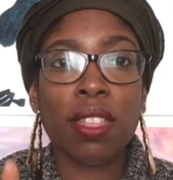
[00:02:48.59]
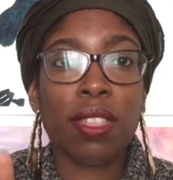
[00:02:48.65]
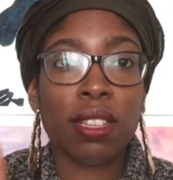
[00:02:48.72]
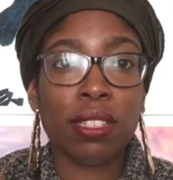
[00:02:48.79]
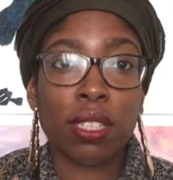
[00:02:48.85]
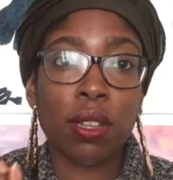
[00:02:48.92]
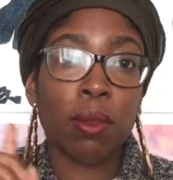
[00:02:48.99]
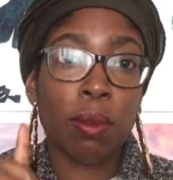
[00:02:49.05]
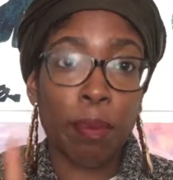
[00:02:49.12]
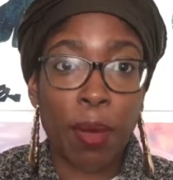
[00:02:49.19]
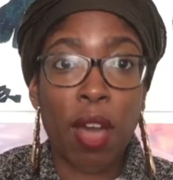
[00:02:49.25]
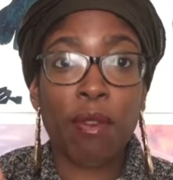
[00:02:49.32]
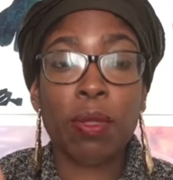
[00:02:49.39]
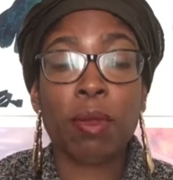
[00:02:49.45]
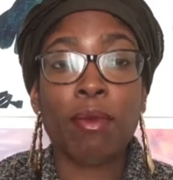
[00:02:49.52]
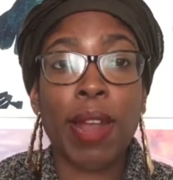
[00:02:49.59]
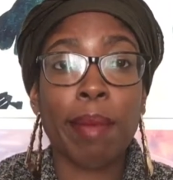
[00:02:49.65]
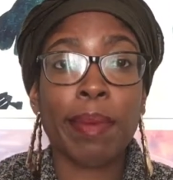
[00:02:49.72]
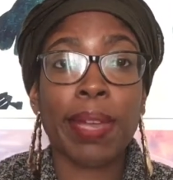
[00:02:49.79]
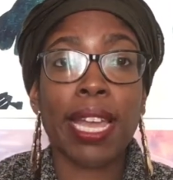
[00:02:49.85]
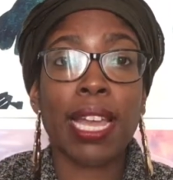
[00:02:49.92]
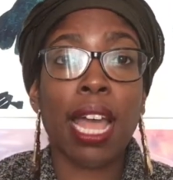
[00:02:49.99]
So apart from the
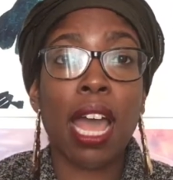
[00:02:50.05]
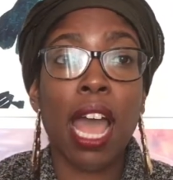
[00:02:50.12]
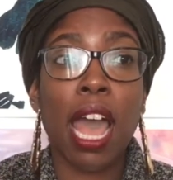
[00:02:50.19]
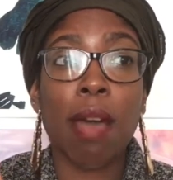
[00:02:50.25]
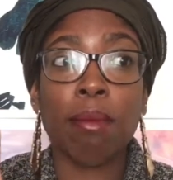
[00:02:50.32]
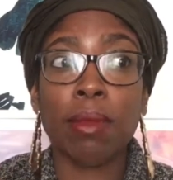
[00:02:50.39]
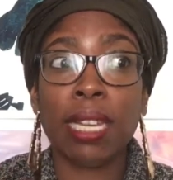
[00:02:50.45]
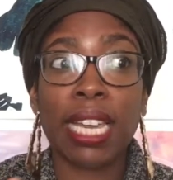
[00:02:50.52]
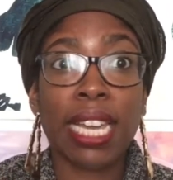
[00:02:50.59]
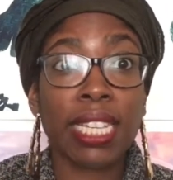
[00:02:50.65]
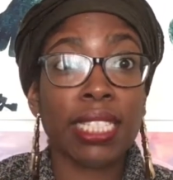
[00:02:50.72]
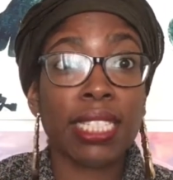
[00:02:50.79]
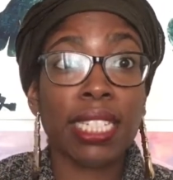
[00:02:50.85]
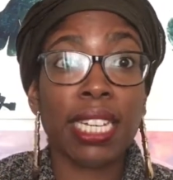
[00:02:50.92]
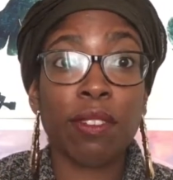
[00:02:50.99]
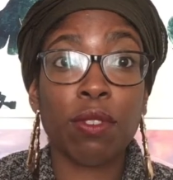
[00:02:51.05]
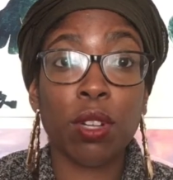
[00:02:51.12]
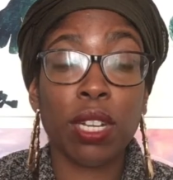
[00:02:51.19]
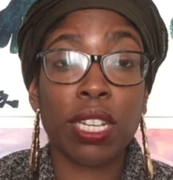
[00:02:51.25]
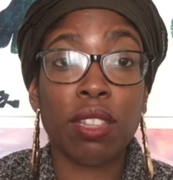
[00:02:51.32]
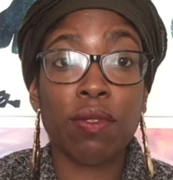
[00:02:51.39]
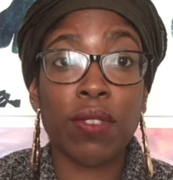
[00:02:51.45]
rabbit, Heejin, if you
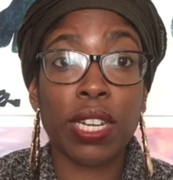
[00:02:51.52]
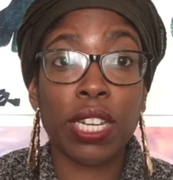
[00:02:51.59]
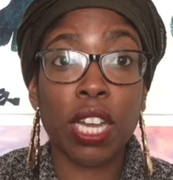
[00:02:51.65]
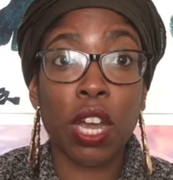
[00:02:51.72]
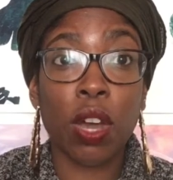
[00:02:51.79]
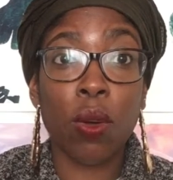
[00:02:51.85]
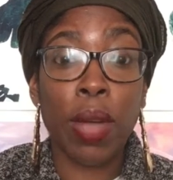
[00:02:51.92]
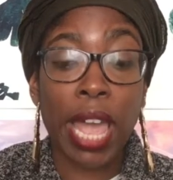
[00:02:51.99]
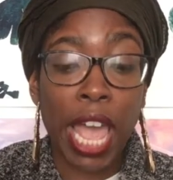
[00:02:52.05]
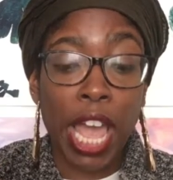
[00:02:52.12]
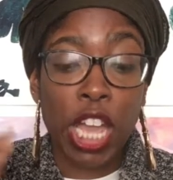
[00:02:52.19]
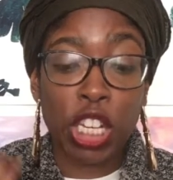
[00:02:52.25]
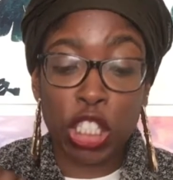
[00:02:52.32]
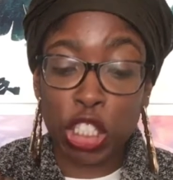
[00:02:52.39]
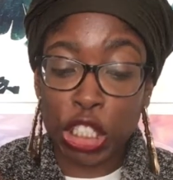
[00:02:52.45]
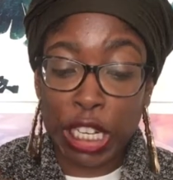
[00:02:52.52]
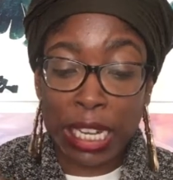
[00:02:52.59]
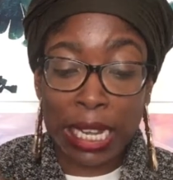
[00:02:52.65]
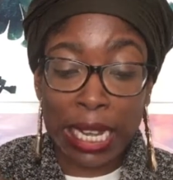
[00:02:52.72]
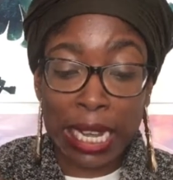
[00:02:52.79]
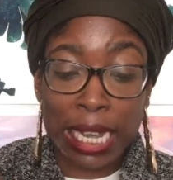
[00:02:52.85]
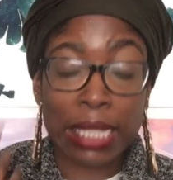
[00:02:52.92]
look at the video,
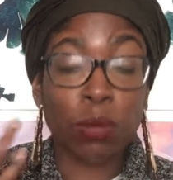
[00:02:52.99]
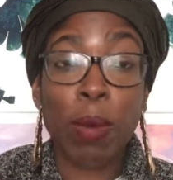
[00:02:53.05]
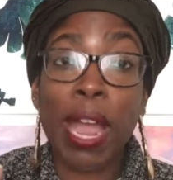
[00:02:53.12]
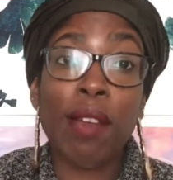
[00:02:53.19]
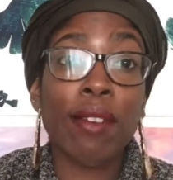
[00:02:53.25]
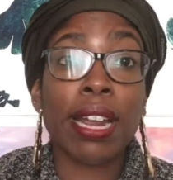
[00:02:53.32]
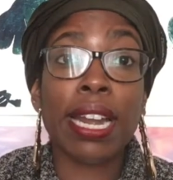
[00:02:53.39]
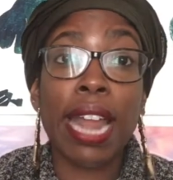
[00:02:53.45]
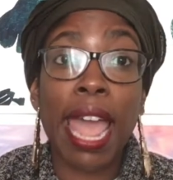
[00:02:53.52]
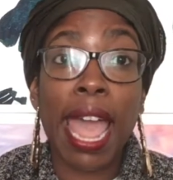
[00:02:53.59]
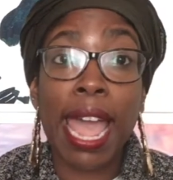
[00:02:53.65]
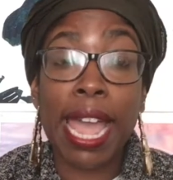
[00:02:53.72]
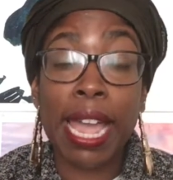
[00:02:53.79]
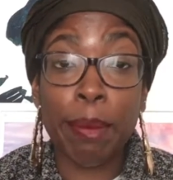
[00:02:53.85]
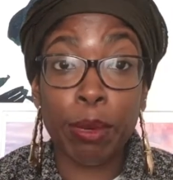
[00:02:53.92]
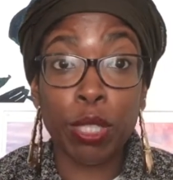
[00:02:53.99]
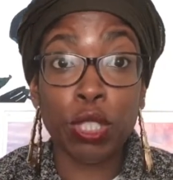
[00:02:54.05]
she is wearing a blue